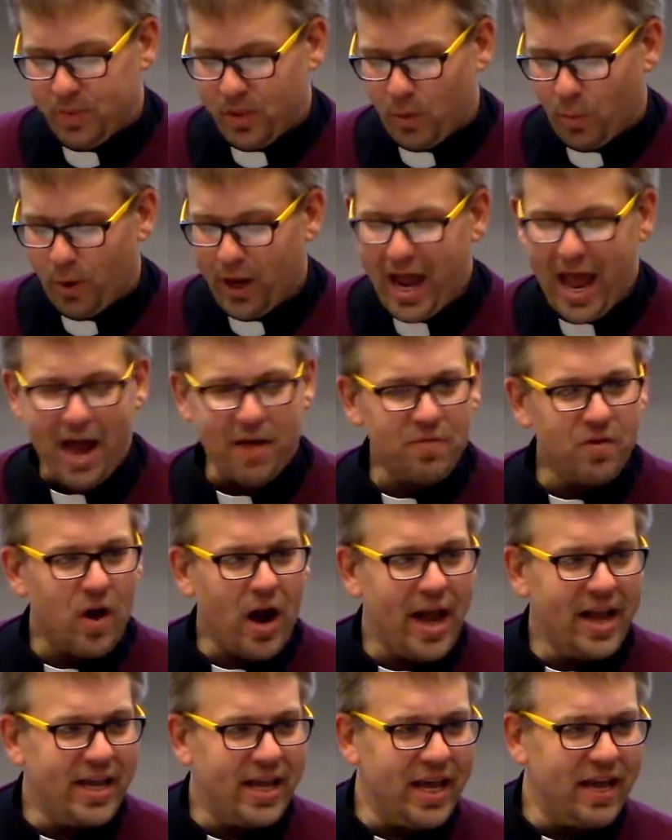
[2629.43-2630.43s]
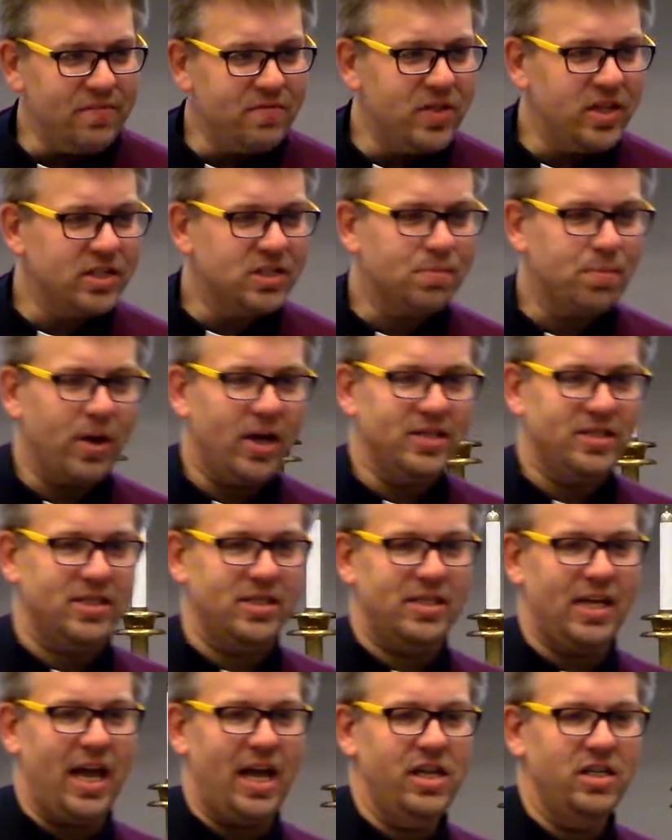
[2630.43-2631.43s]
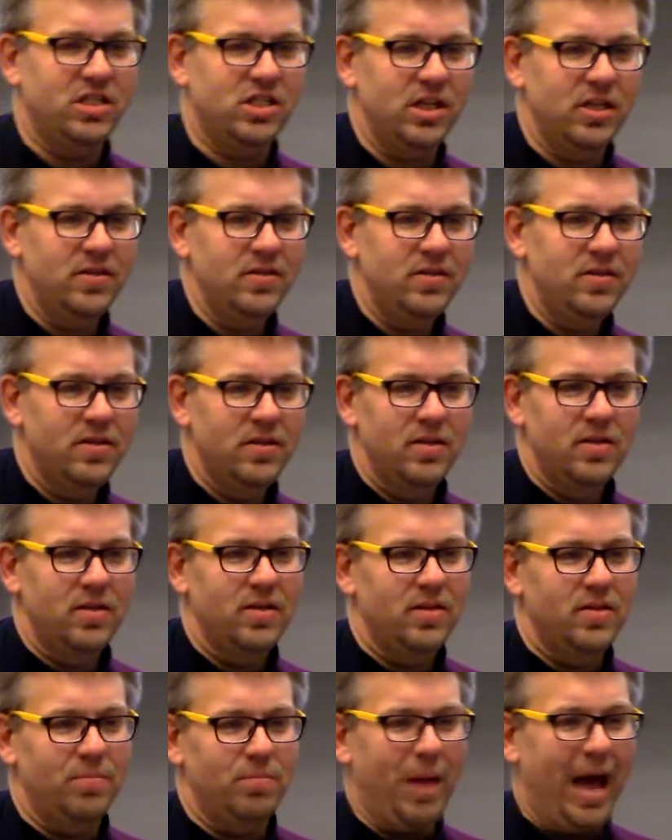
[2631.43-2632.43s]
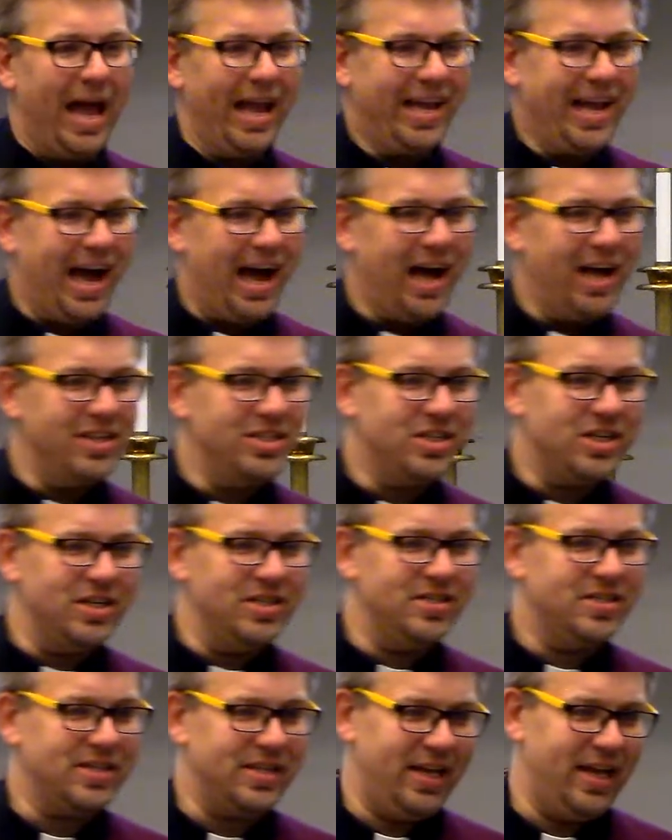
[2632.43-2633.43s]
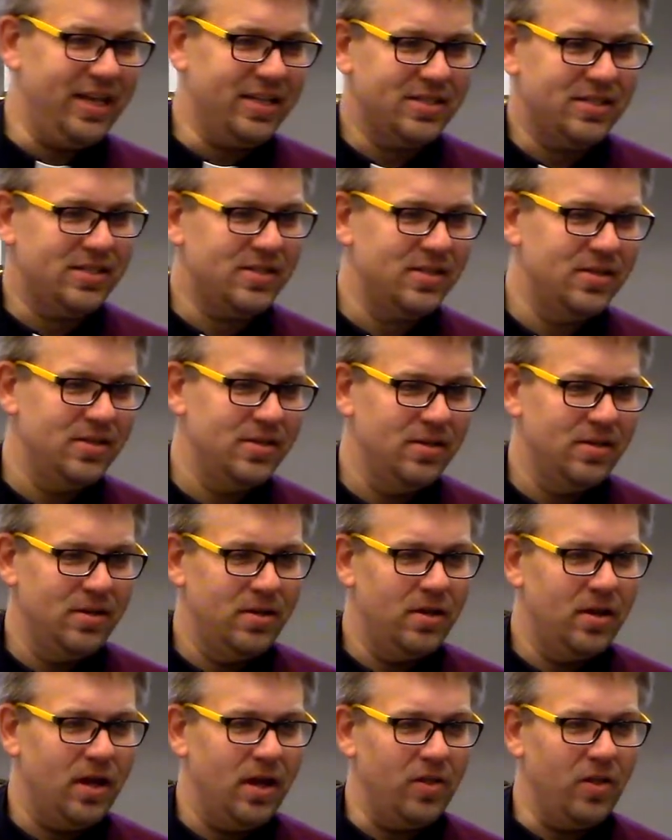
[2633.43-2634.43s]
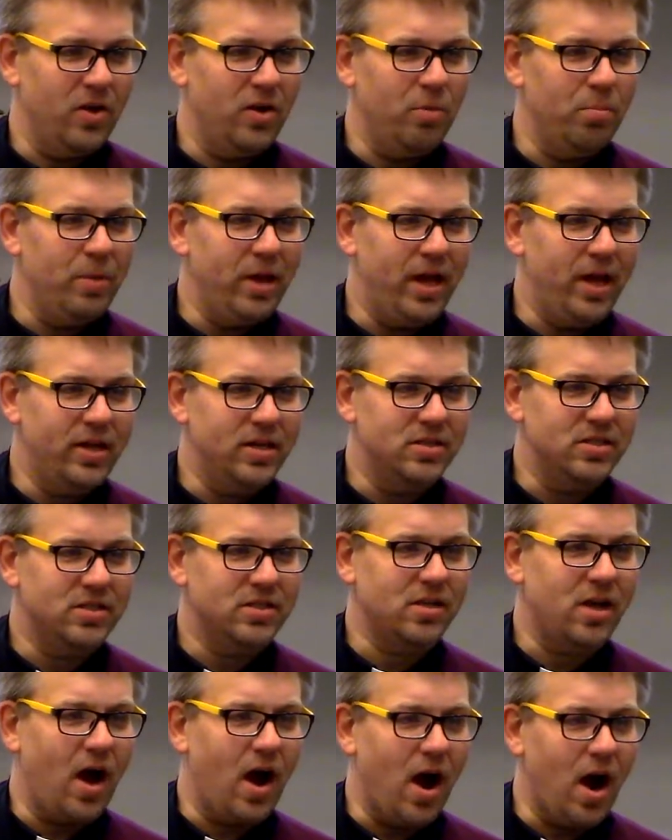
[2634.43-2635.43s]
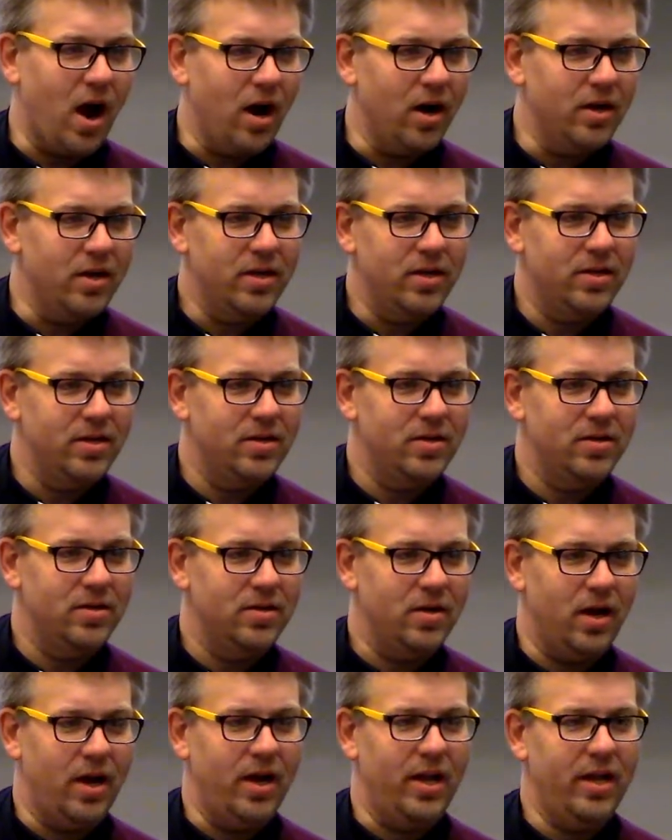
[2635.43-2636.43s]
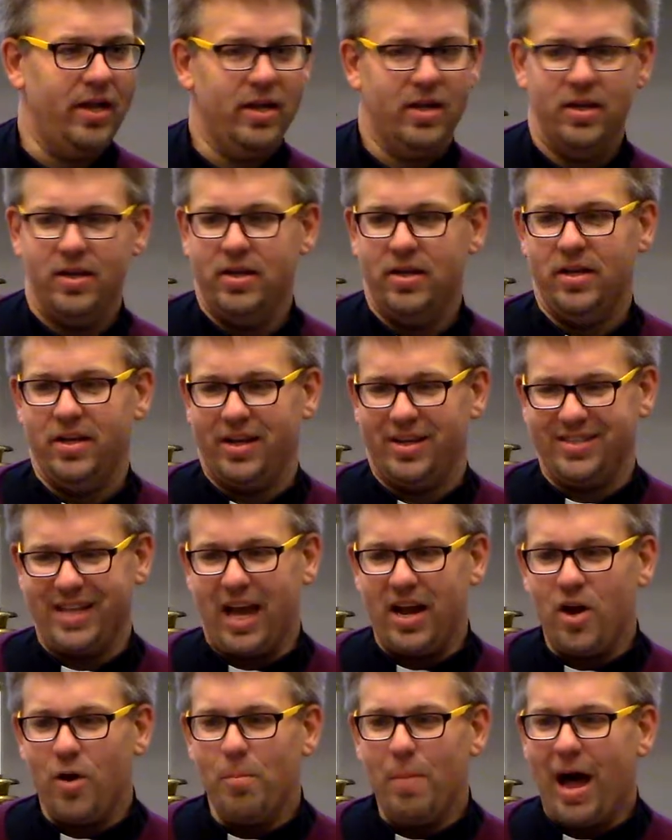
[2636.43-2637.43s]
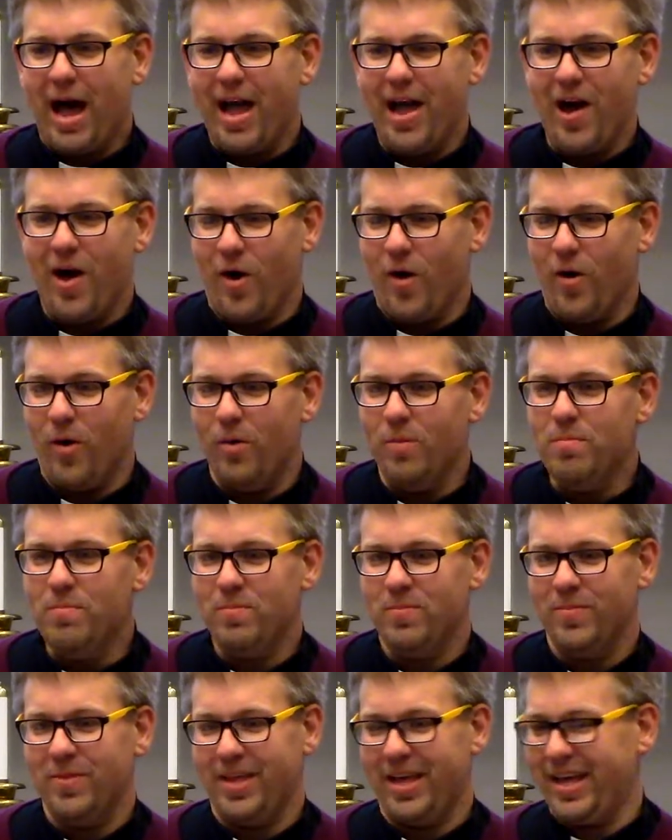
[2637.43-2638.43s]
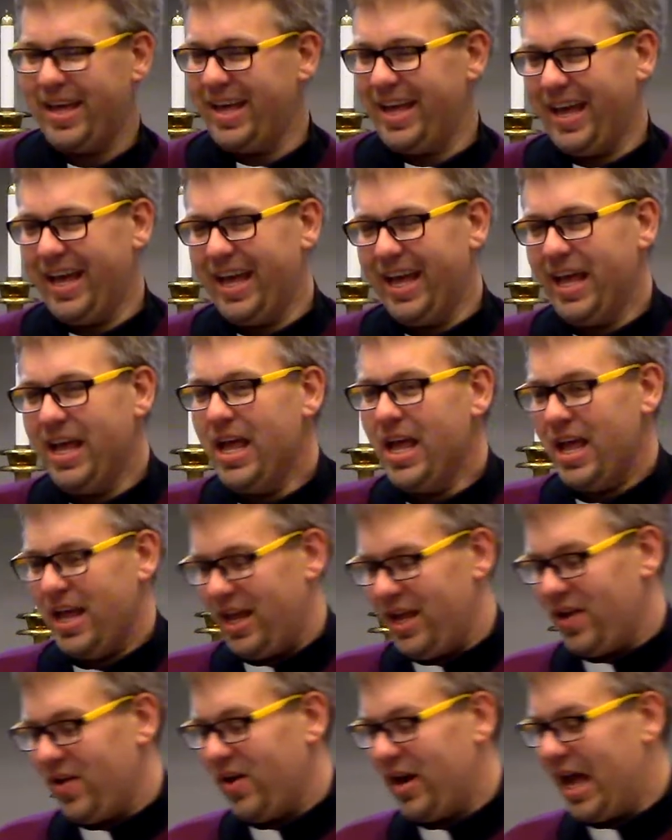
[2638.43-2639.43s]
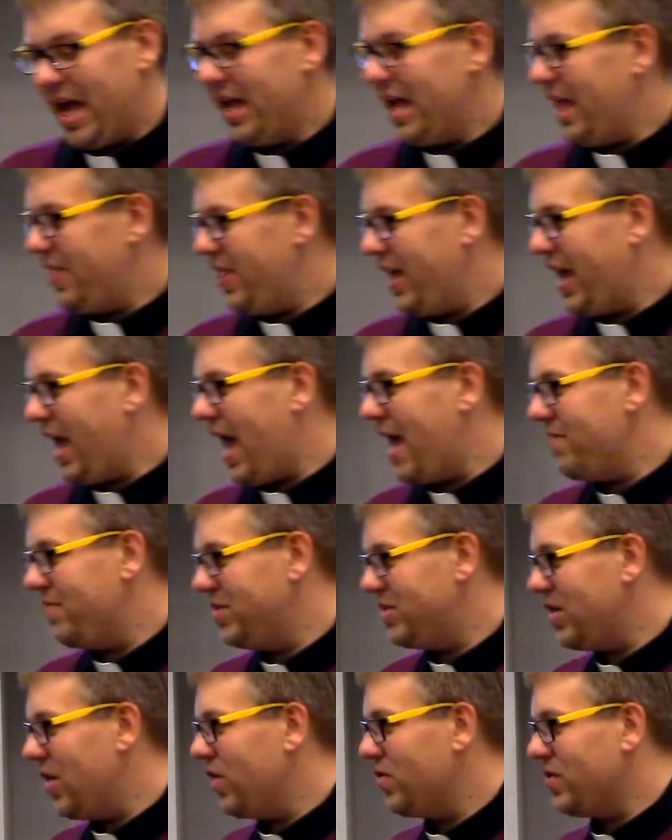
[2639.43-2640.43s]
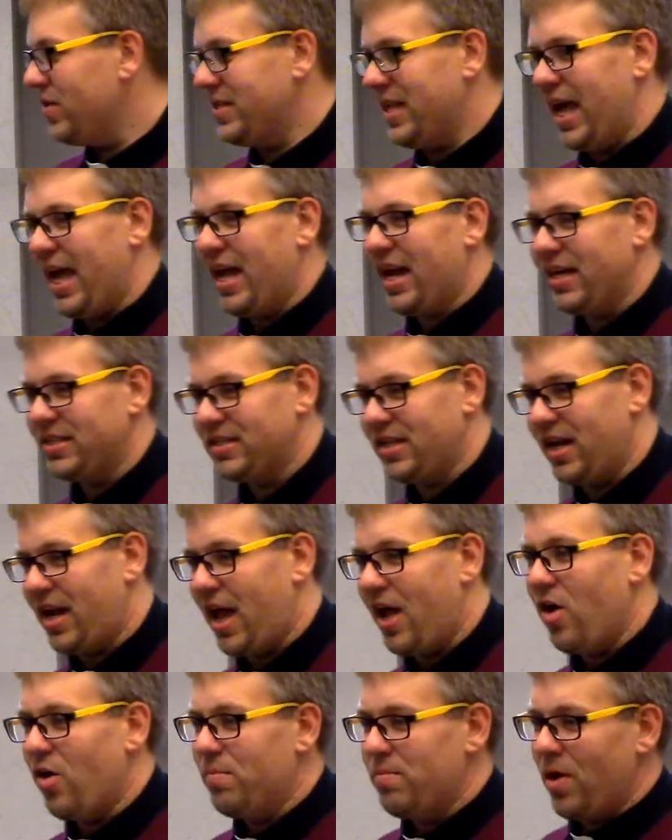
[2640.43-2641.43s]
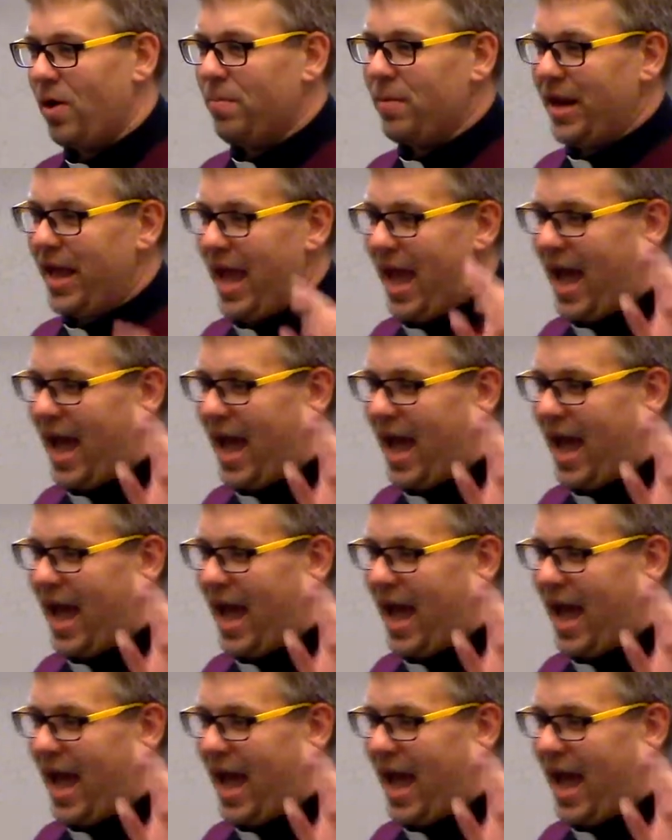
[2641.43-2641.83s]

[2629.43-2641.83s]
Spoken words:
Whenever I give this presentation, my conscience gets a little bit scarred, right? Because I know my home, and I think I even joked with Dan, I said, I hope nobody